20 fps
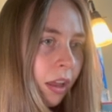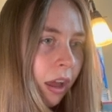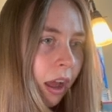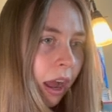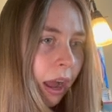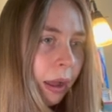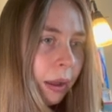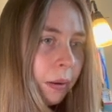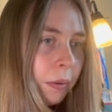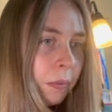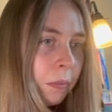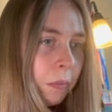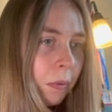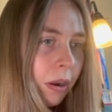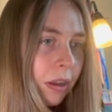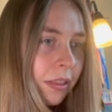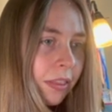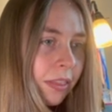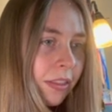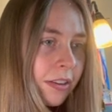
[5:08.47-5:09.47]
I
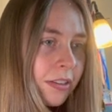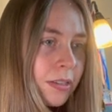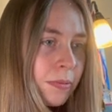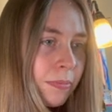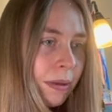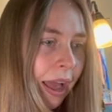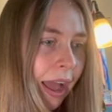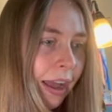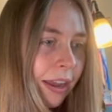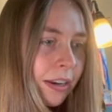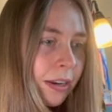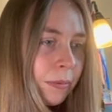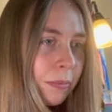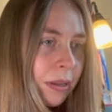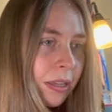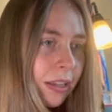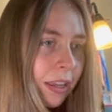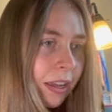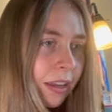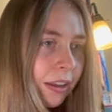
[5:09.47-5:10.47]
want this bag to be
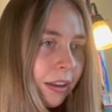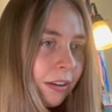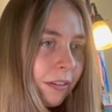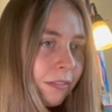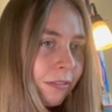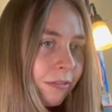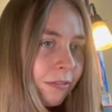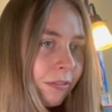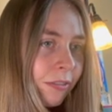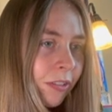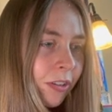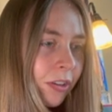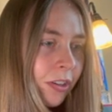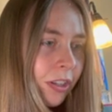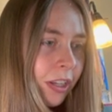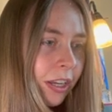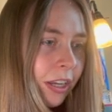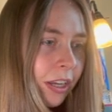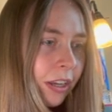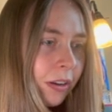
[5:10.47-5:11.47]
like
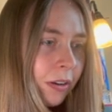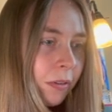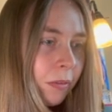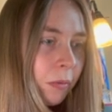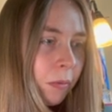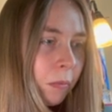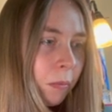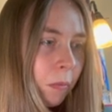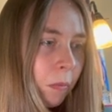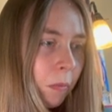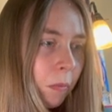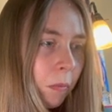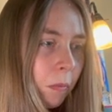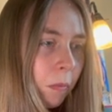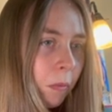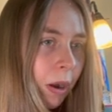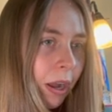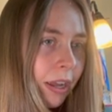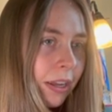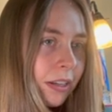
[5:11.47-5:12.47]
fully
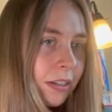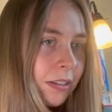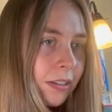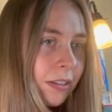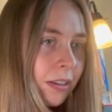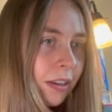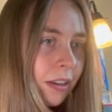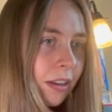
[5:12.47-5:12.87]
white.